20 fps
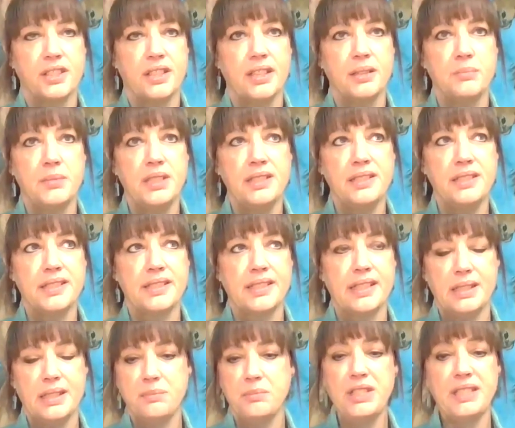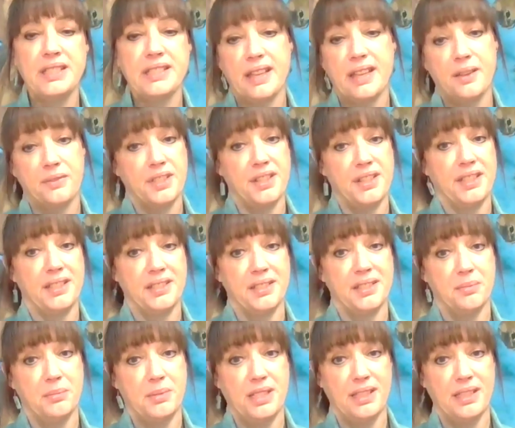it means it means everything
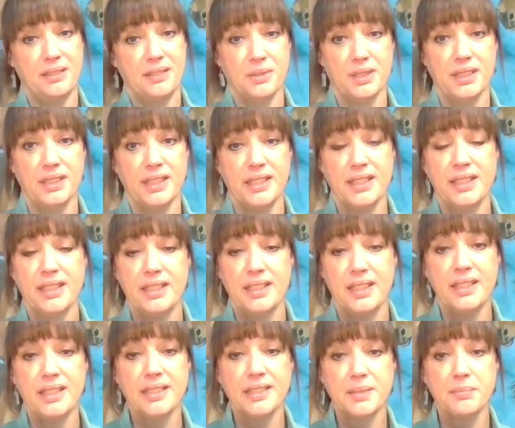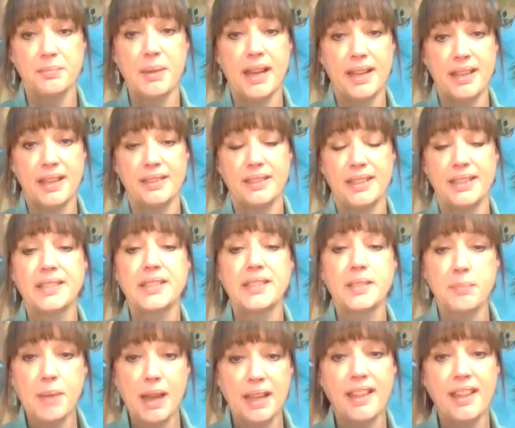to me, really. It, it is my it, it's
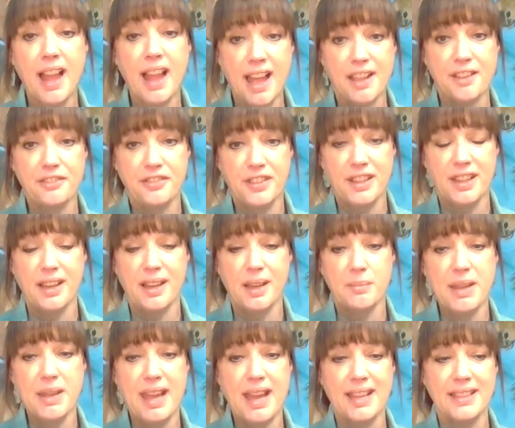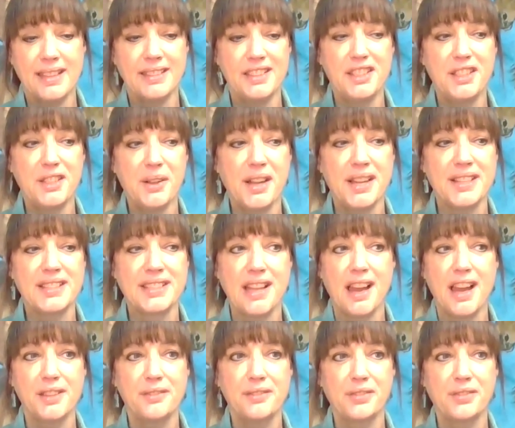my life, um, and you know,
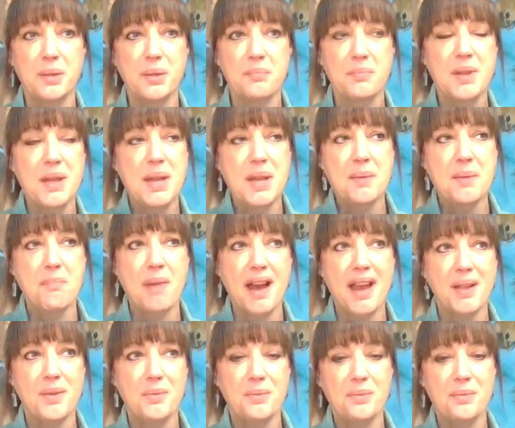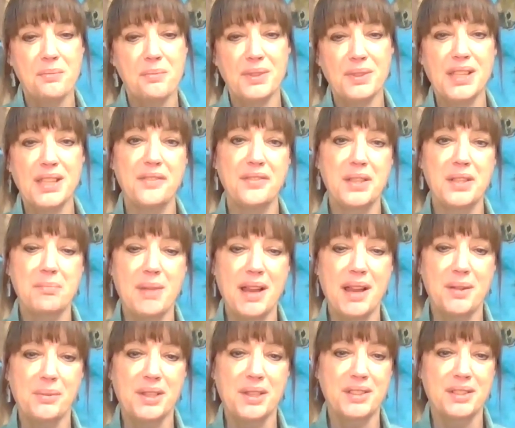aside from my loving
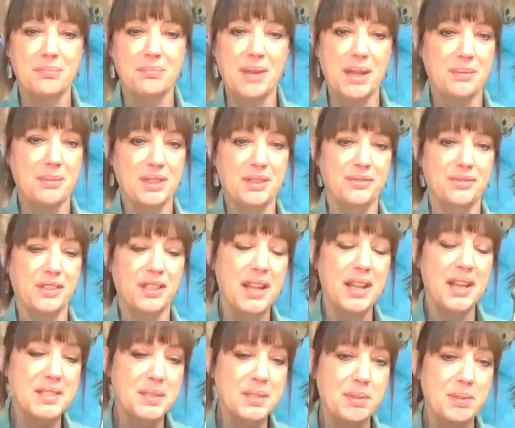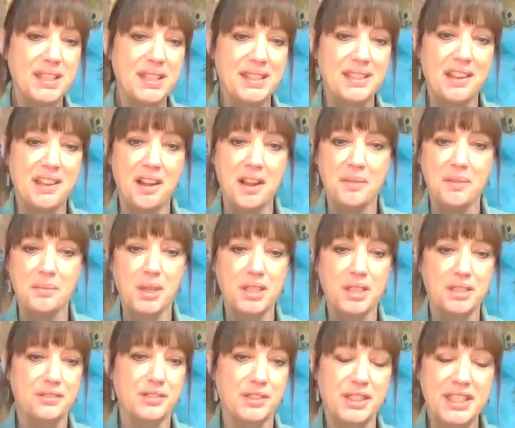my one my wonderful husband and our
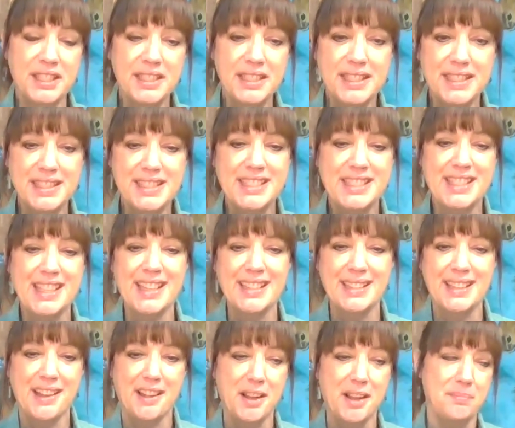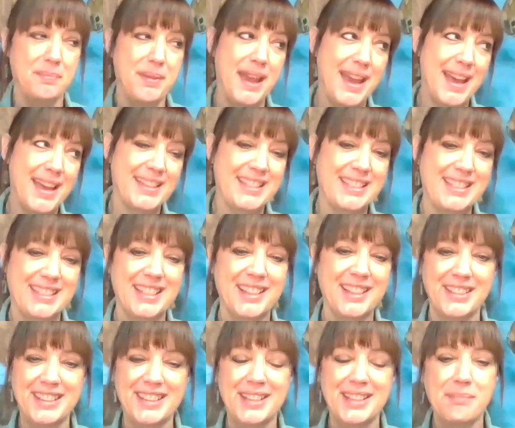wonderful kids and our pets and
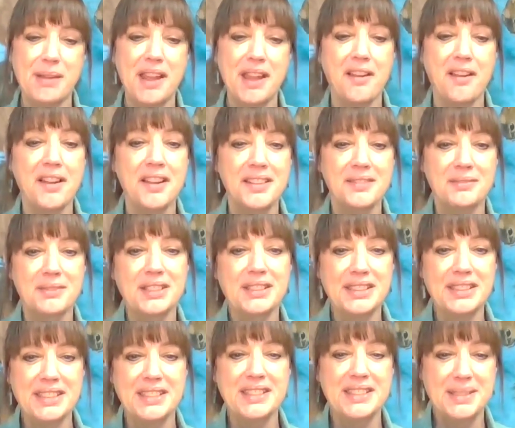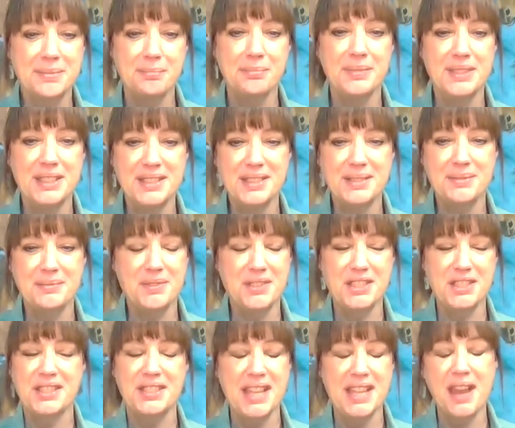everything, my art really is is
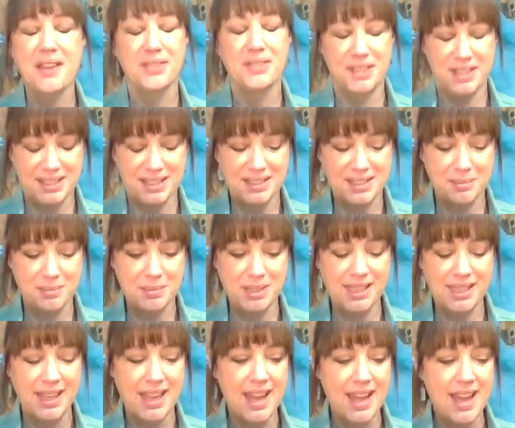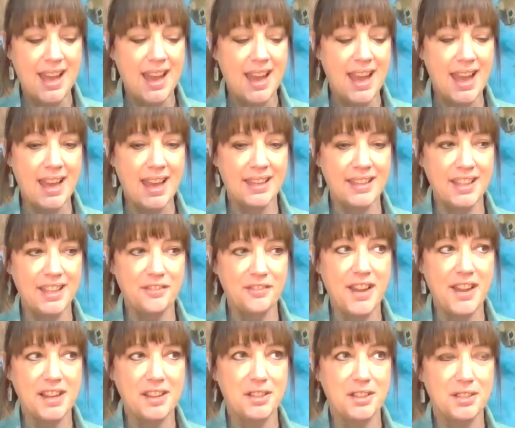just everything to me. And if
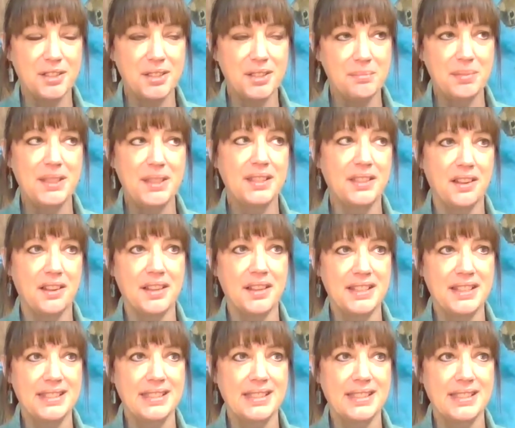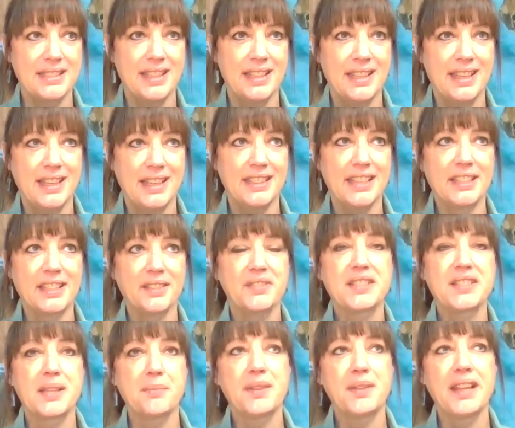I couldn't be an artist, like if
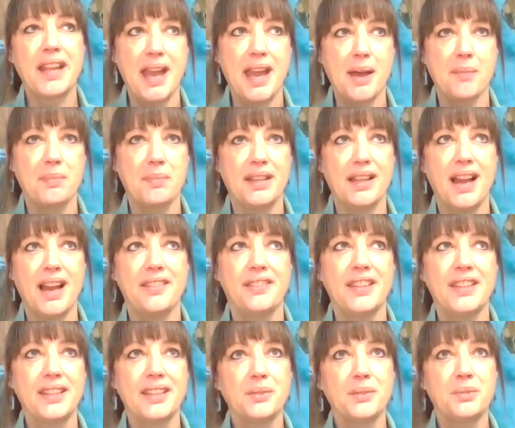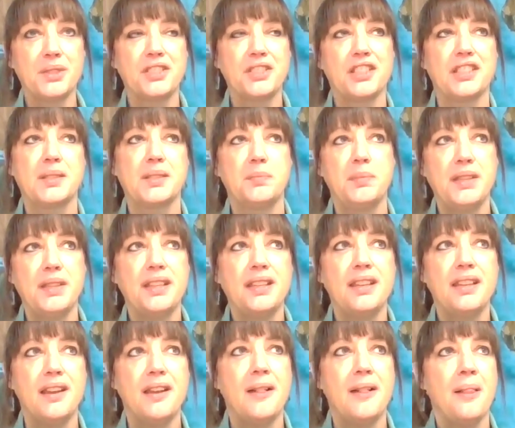something happened, I think it would just be
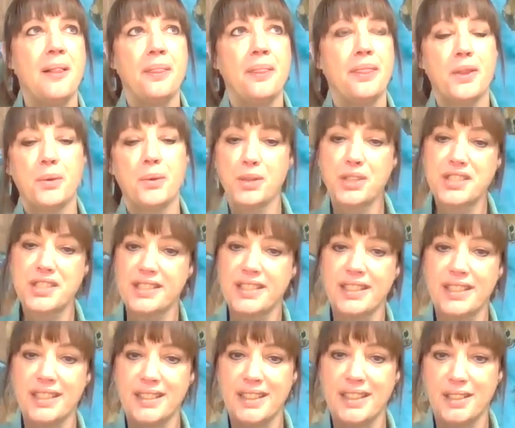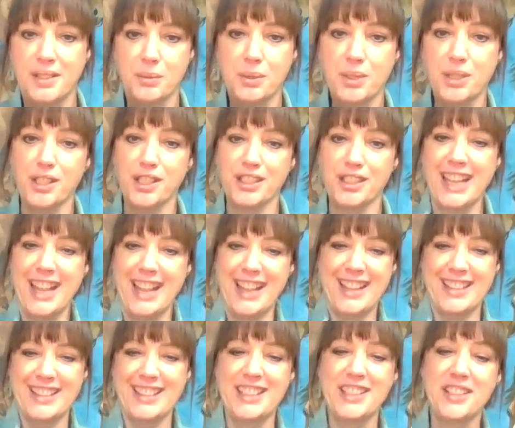the worst thing in the world,
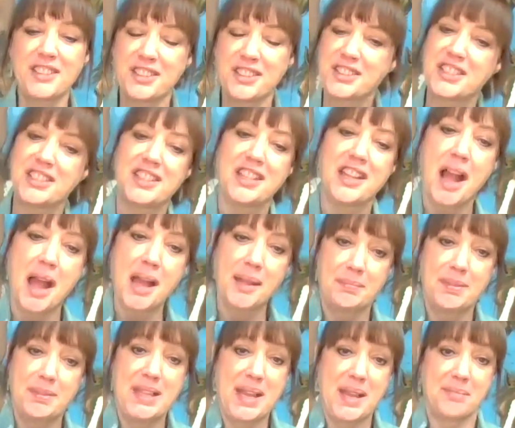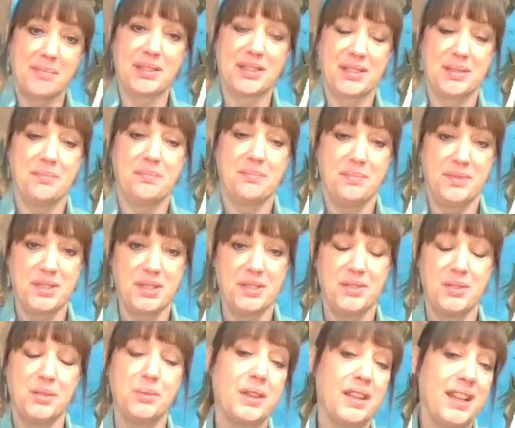you know, to, to not be able to to
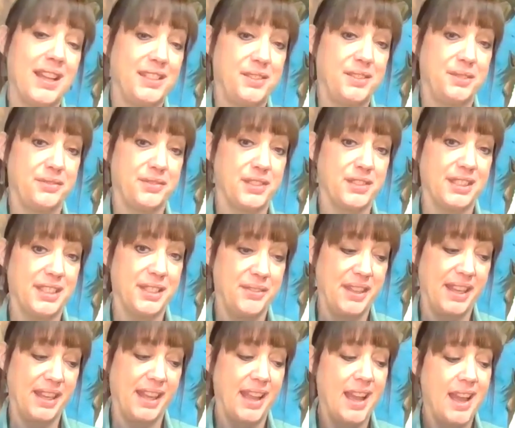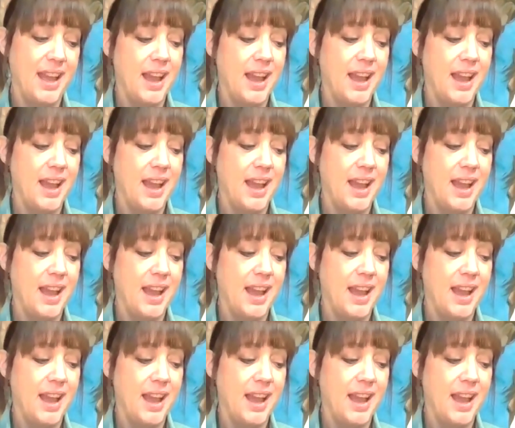do what I do for a living.